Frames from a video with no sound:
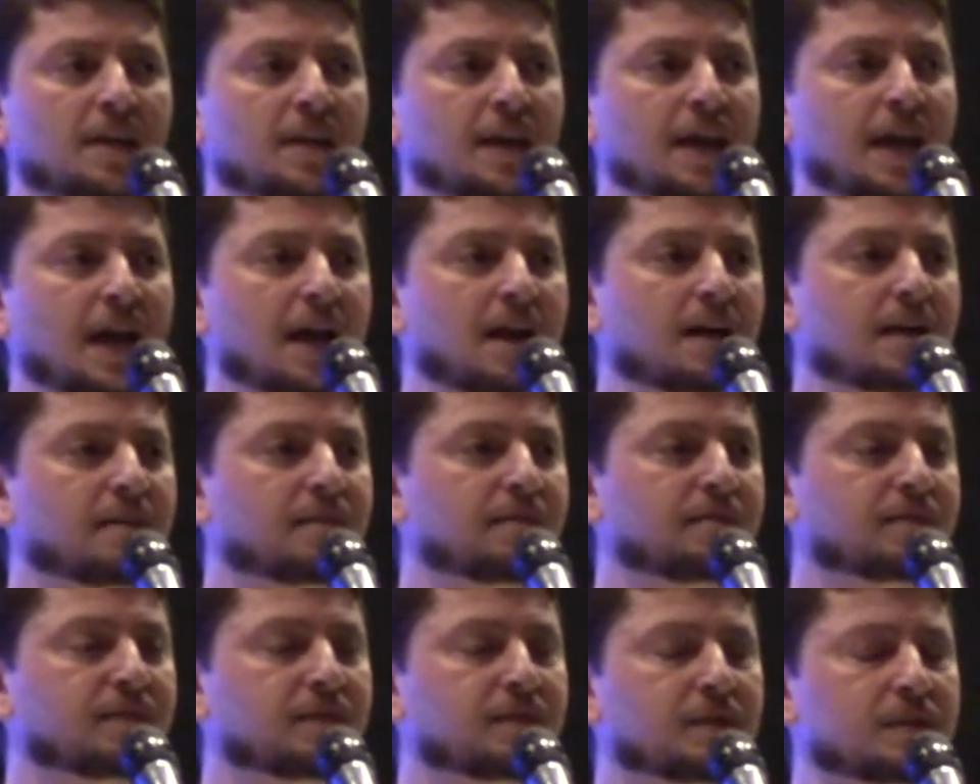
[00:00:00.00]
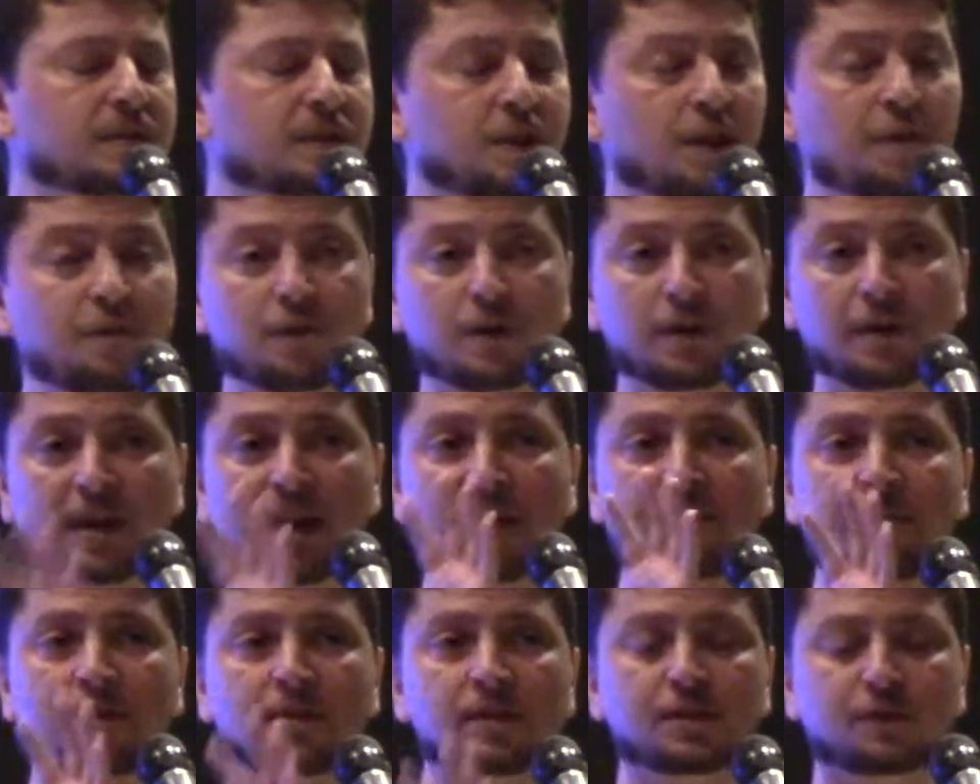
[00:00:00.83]
They have different
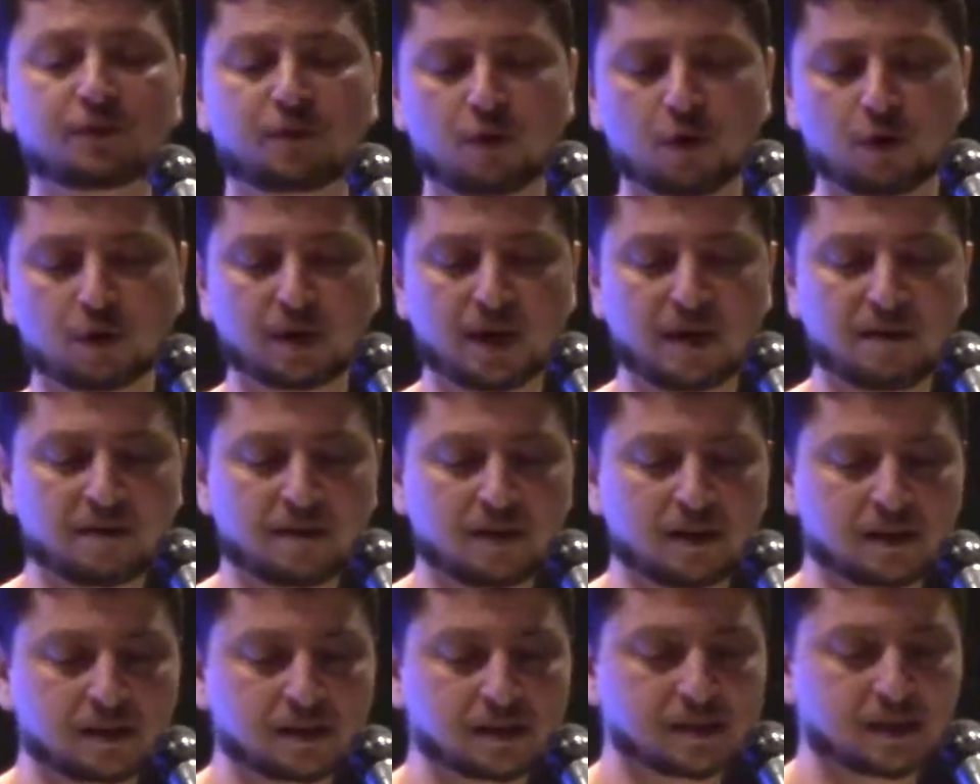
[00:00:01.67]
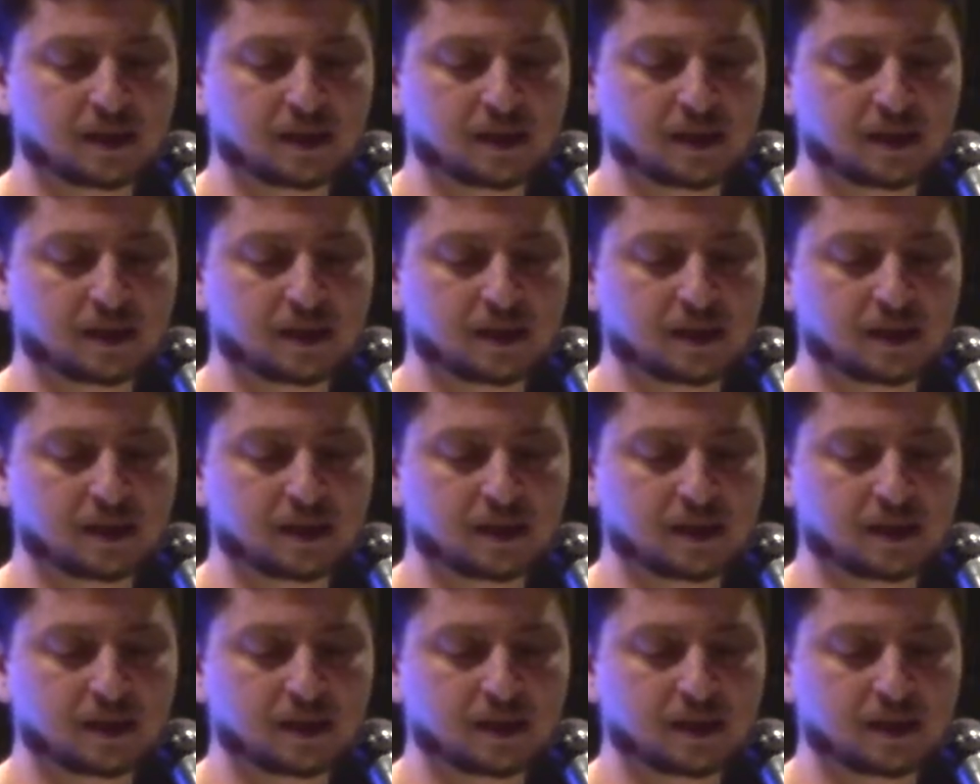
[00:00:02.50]
levels, 4 levels,